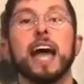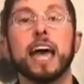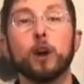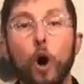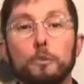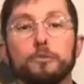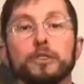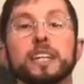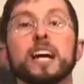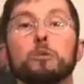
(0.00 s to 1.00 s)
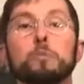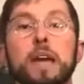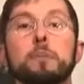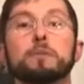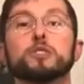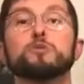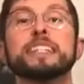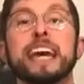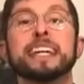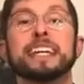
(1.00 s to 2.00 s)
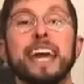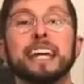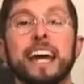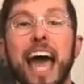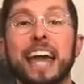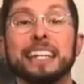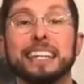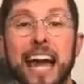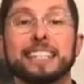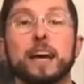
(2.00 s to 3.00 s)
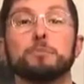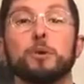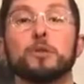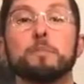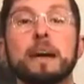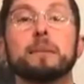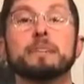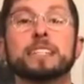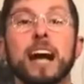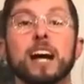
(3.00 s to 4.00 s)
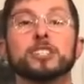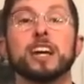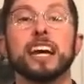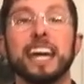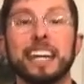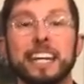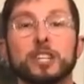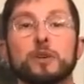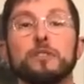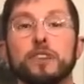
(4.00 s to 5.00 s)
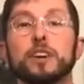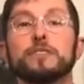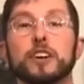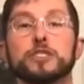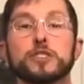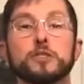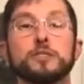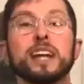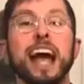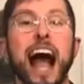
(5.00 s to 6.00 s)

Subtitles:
and hopefully we'll be able to rededicate that temple, the Beit HaMikdash, in Israel very, very soon.